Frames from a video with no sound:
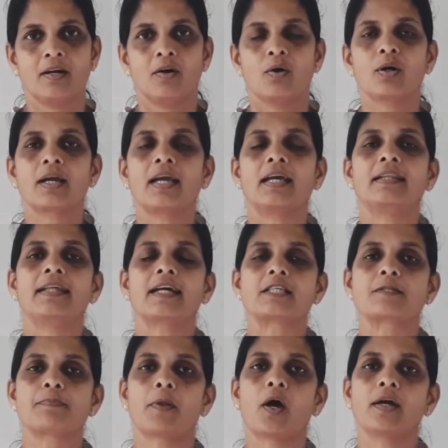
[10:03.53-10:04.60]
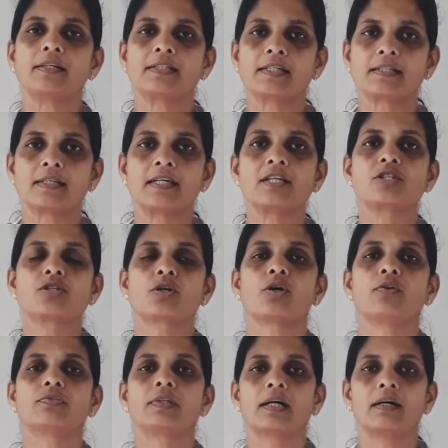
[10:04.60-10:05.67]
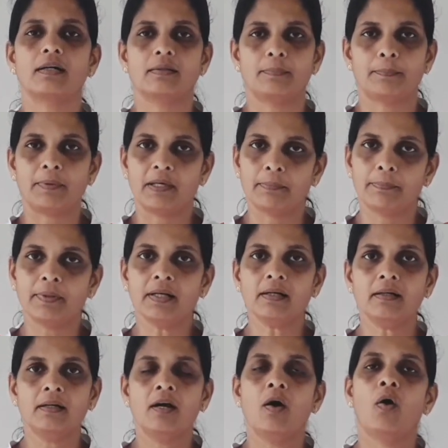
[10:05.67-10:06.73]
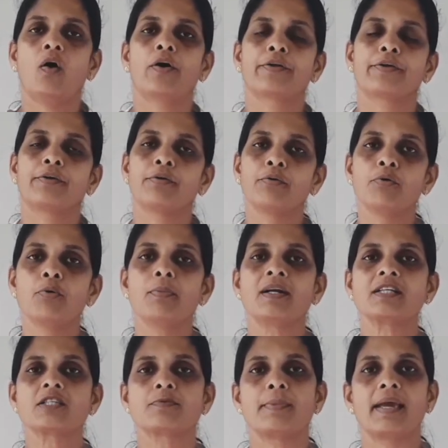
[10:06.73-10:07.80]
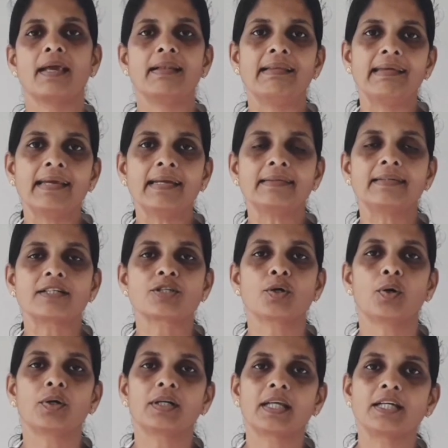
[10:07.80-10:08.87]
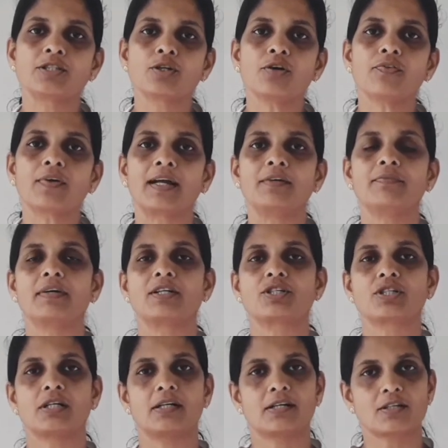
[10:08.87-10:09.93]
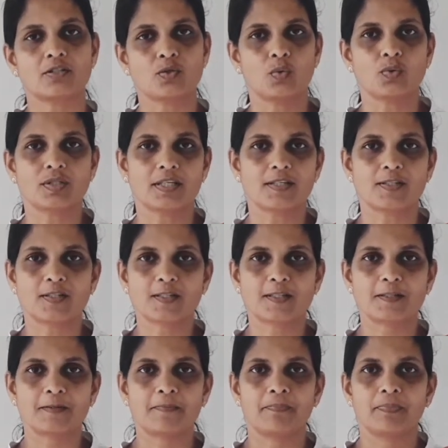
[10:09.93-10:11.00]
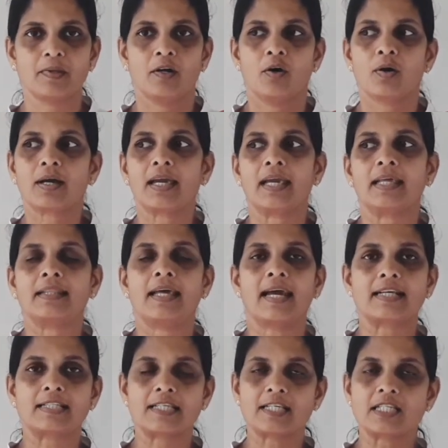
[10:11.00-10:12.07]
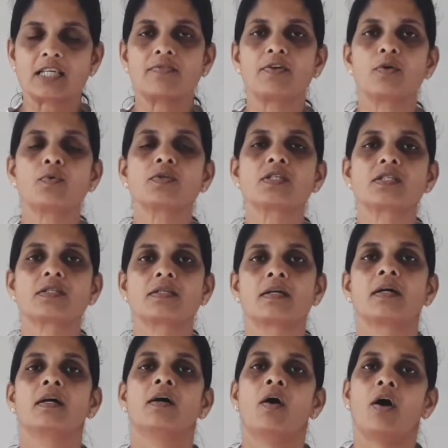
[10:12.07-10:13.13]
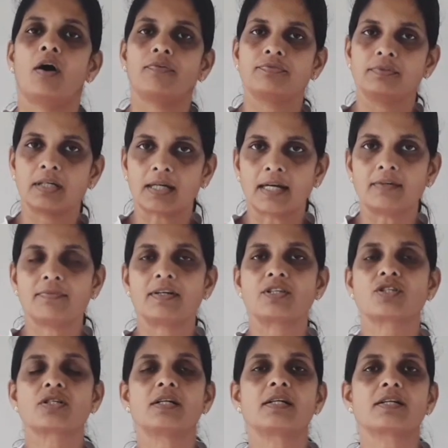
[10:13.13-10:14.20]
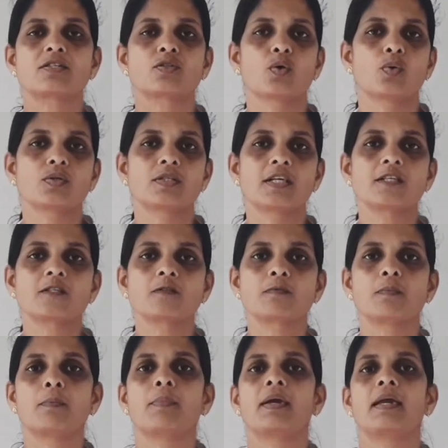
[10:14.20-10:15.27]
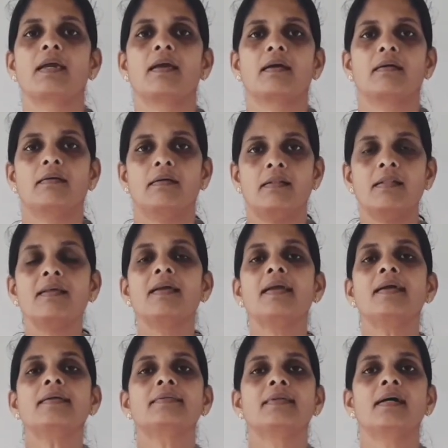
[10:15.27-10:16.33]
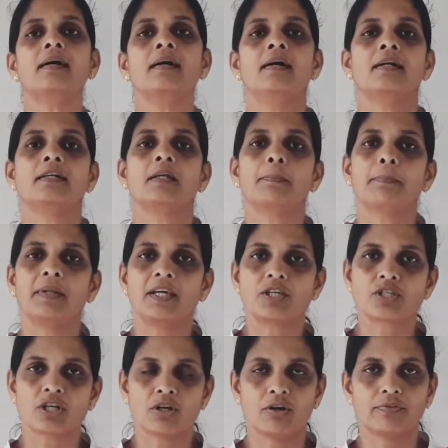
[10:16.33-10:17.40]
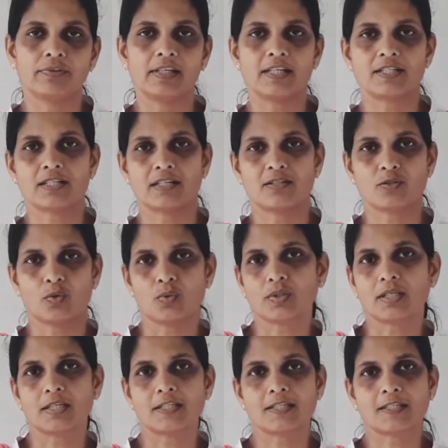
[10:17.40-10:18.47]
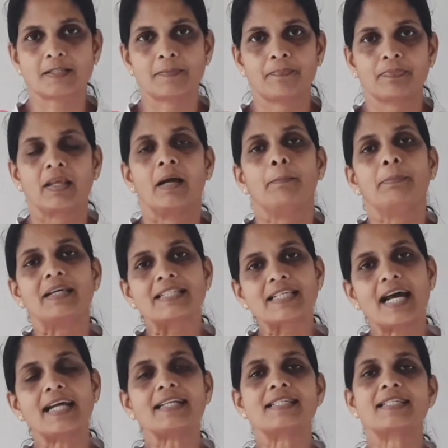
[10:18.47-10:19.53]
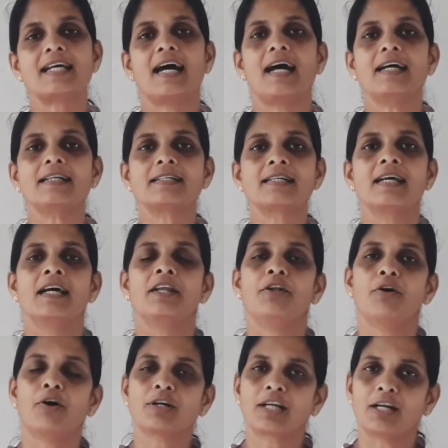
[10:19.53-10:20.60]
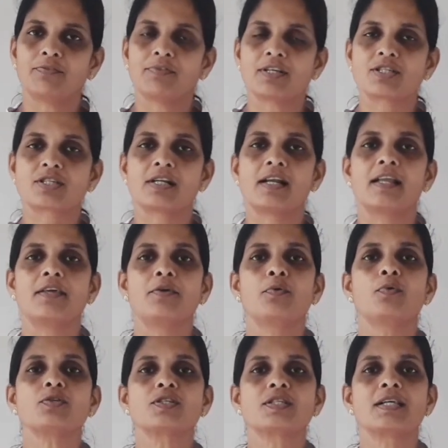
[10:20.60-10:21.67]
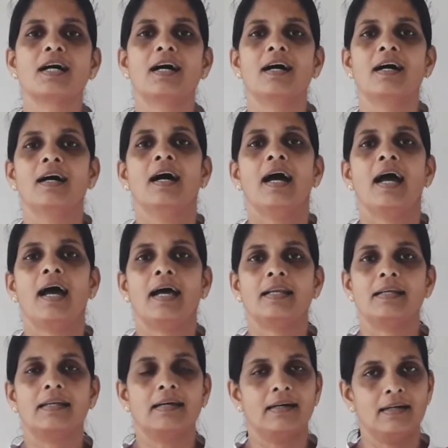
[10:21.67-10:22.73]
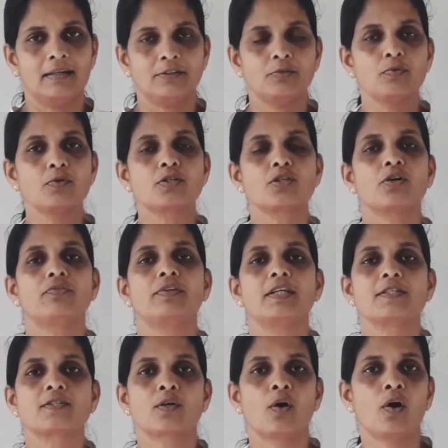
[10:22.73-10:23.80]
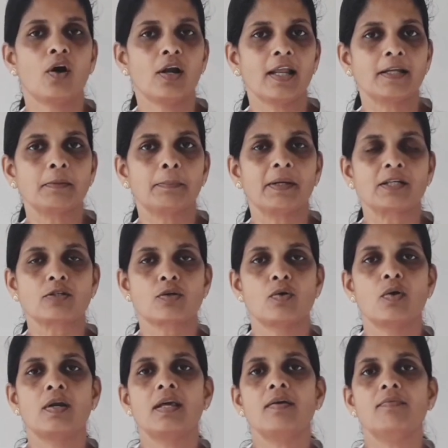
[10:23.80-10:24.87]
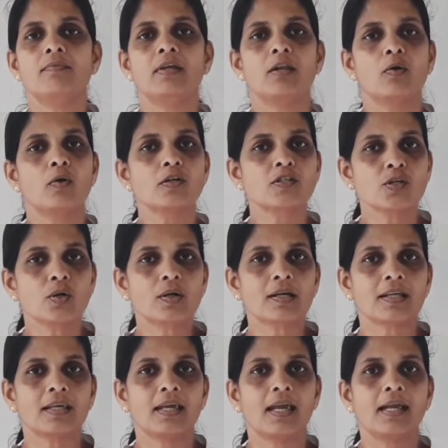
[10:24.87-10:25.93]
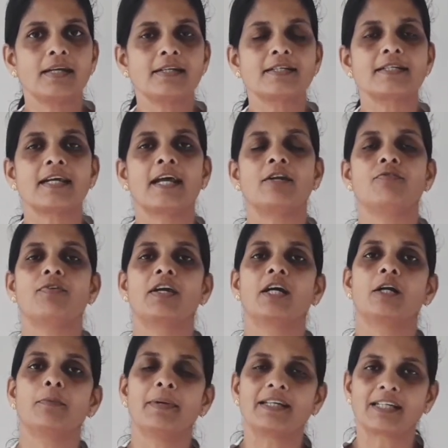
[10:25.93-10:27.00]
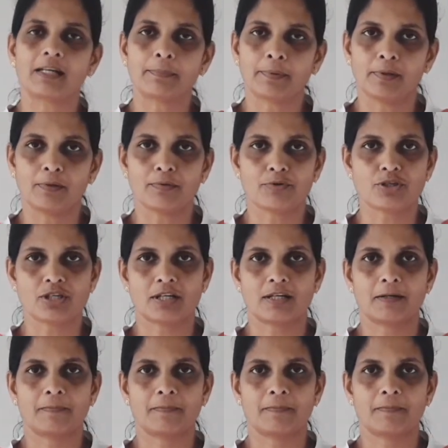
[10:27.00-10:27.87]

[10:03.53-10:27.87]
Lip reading: Okay, the exploited nature of the people or humans may lead the shortage of conventional resources. Okay, the excessive use of the conventional resources may lead the depletion of these resources. Besides that, non-conventional use and use of this coal and petroleum will also create environmental pollution.